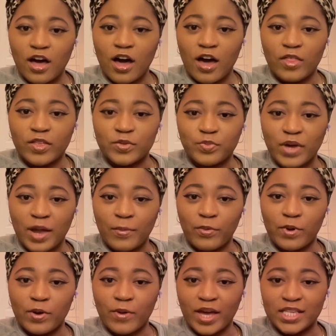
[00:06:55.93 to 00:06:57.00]
All this paper
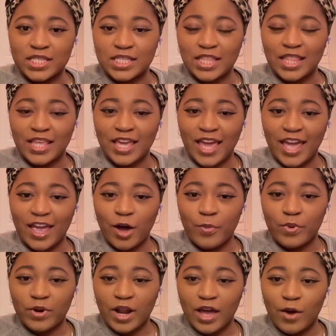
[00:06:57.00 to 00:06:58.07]
we wasting, he ain't
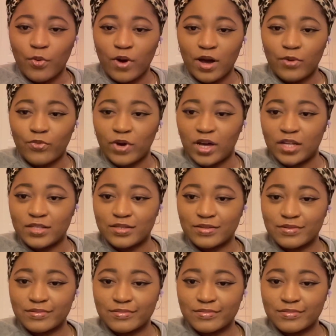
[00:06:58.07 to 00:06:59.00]
opened none of one once.